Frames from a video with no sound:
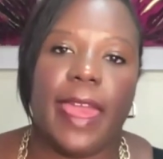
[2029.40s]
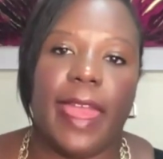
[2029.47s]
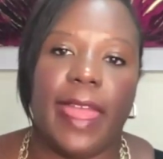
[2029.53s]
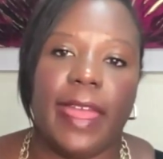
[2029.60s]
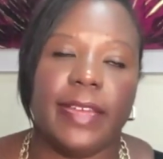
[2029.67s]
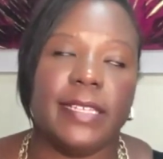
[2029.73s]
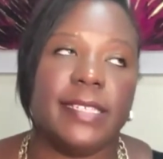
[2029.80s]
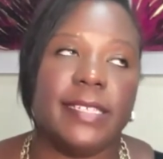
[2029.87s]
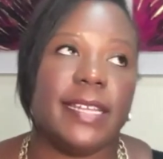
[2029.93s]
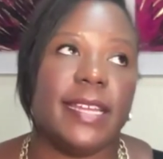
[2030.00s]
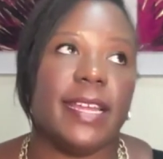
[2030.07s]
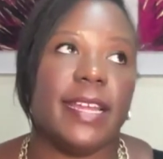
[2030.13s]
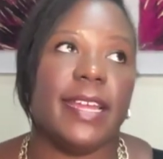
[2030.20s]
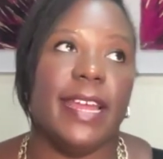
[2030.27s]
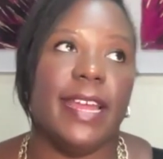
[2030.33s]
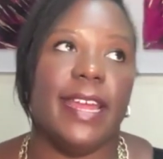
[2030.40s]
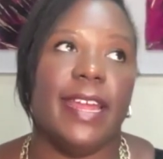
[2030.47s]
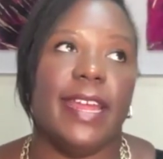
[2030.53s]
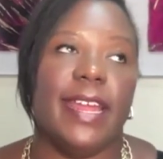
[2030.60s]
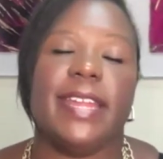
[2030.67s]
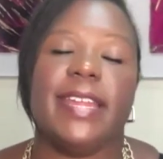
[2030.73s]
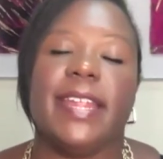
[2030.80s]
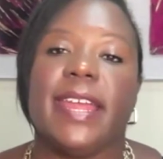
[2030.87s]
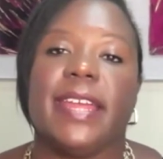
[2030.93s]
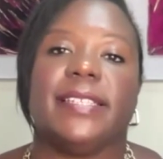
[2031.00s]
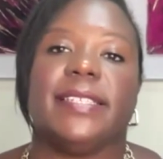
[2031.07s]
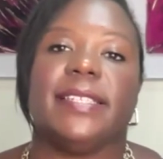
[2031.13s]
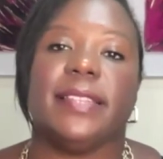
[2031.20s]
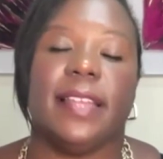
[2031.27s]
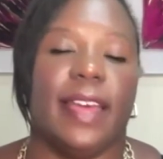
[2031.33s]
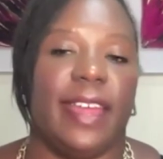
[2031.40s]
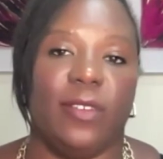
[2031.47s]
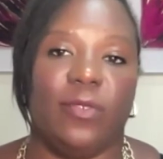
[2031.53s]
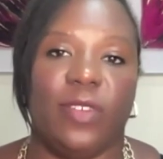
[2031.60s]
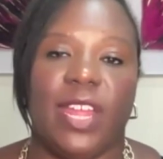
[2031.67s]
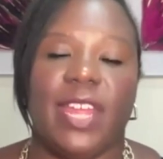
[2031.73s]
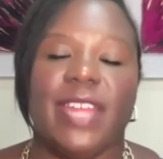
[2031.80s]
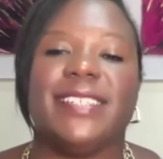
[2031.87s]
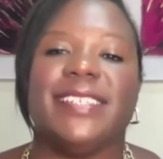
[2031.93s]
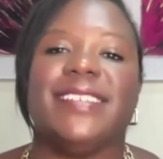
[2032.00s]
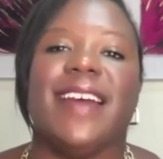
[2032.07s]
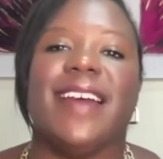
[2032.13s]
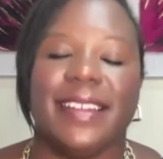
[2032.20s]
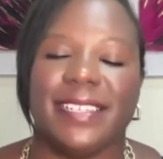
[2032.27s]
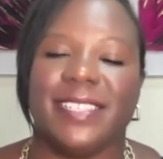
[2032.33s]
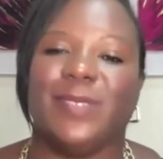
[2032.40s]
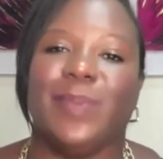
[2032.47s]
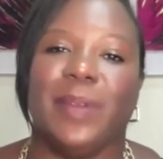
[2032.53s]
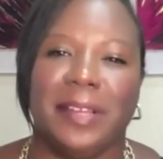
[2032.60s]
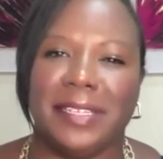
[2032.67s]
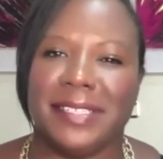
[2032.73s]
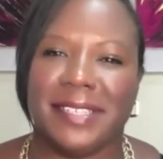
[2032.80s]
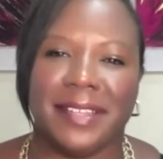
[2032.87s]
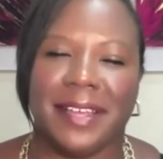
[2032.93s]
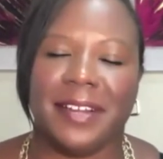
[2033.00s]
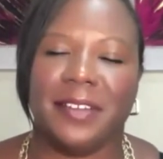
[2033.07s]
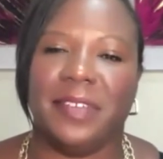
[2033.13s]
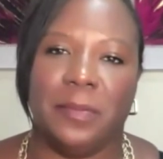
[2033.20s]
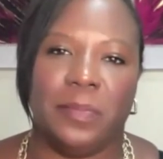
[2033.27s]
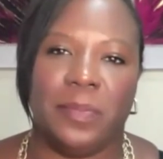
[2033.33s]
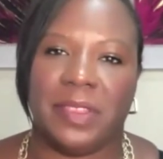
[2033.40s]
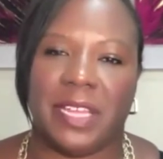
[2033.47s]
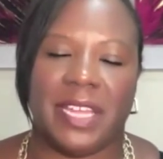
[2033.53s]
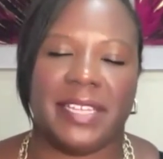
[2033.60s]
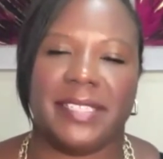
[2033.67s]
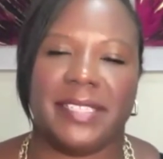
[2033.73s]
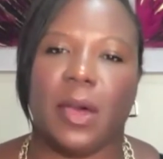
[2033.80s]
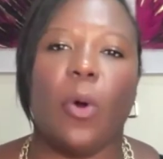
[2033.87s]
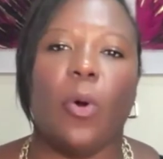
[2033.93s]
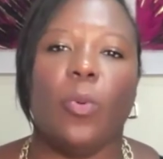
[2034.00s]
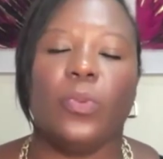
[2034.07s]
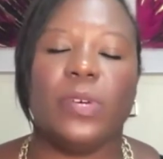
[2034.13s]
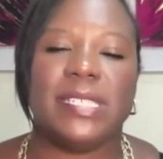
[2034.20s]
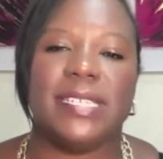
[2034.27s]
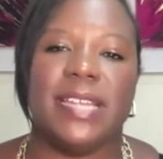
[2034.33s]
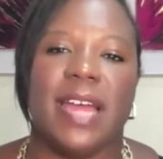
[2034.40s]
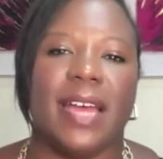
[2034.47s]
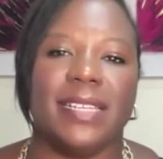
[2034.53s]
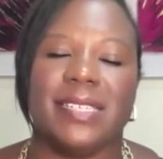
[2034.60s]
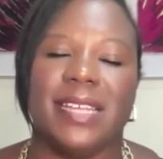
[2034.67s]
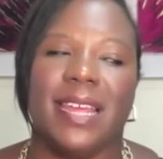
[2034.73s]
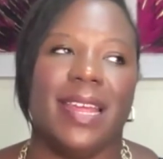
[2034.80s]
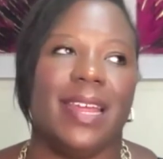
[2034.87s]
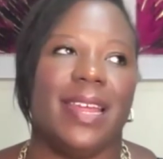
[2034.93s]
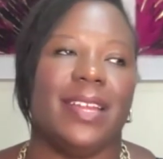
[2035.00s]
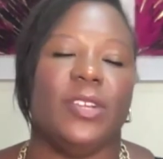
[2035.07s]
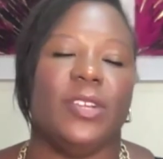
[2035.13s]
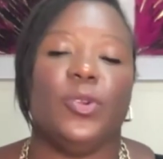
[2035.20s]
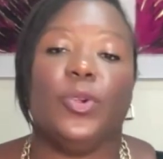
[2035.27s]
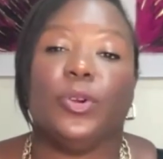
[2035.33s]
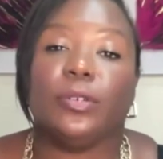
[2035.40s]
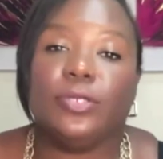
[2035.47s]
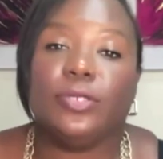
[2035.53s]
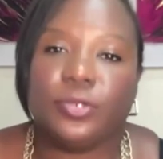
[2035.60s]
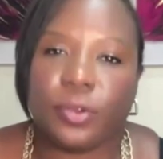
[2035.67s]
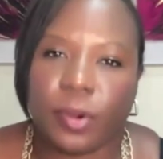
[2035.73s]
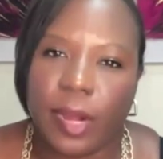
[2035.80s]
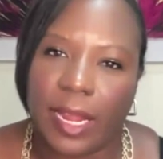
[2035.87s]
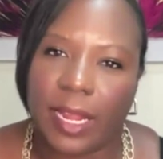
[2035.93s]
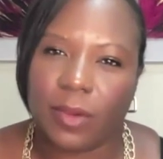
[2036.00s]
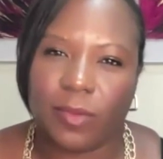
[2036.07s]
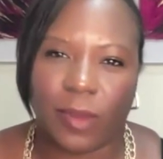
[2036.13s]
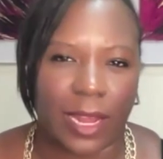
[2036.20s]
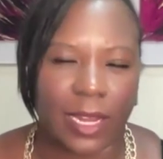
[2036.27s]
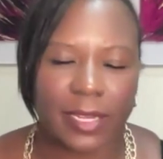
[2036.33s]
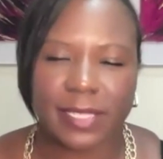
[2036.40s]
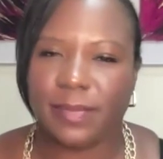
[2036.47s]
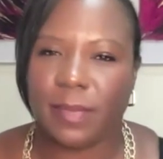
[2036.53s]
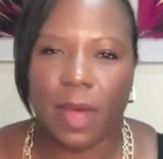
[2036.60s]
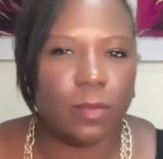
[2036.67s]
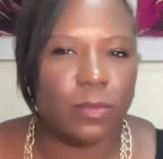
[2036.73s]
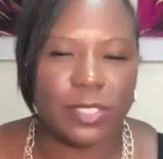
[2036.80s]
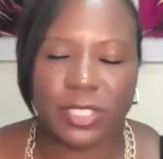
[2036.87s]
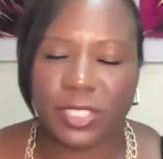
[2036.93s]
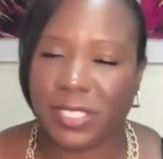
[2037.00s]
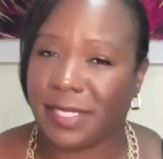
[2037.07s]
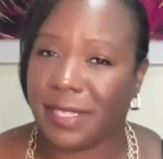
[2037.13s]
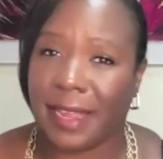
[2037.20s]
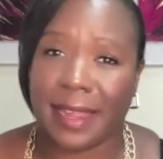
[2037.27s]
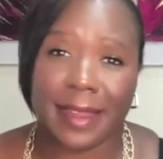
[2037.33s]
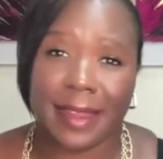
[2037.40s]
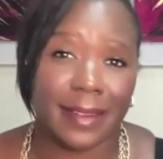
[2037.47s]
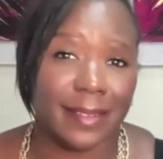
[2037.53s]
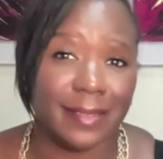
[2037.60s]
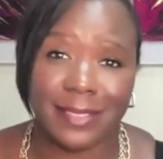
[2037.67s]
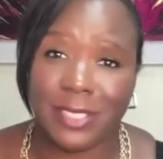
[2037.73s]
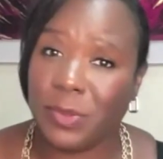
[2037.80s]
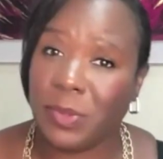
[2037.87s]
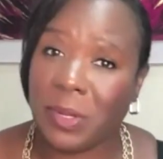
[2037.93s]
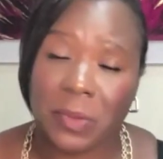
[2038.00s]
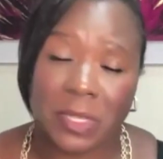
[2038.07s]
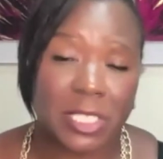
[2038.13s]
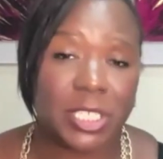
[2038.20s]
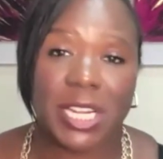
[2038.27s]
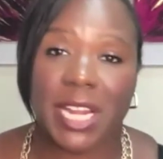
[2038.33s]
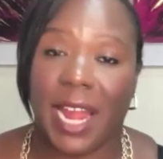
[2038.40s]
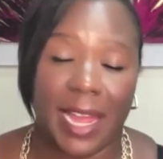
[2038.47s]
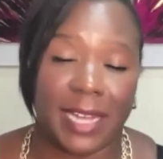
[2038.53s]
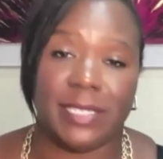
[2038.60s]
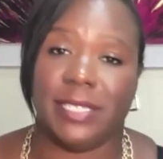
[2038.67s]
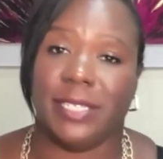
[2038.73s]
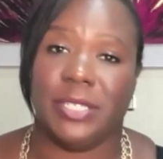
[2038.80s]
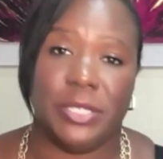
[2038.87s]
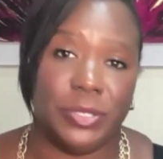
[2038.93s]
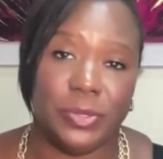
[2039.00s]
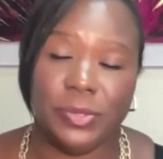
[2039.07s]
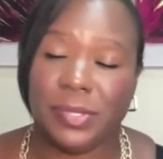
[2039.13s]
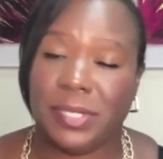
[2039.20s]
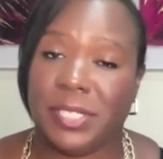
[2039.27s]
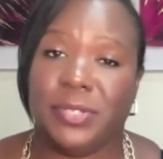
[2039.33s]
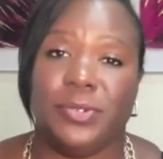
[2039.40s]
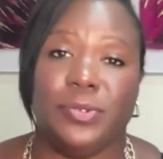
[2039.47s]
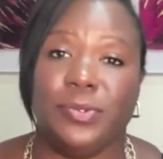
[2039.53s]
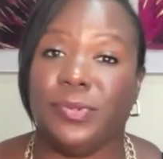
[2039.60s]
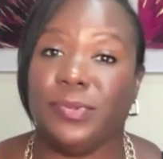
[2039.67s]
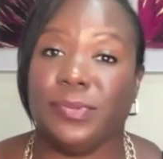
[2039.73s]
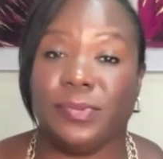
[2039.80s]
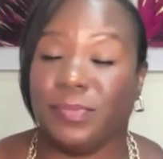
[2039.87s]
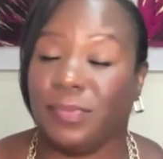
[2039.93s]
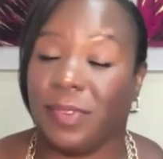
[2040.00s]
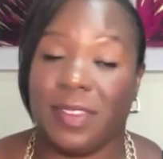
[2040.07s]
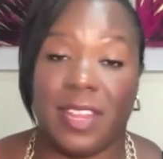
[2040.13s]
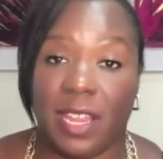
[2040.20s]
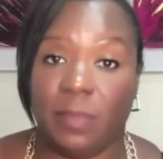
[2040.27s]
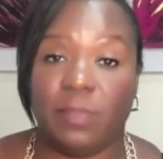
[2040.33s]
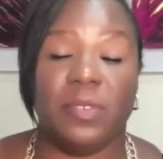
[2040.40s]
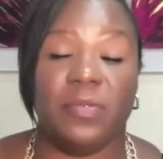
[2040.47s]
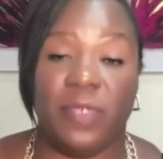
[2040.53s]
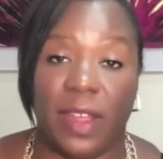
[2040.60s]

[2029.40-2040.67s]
and in his life, he did not experience a lot of empathy. His home was not nurturing, right? His mom was just like doing what she had to do to keep the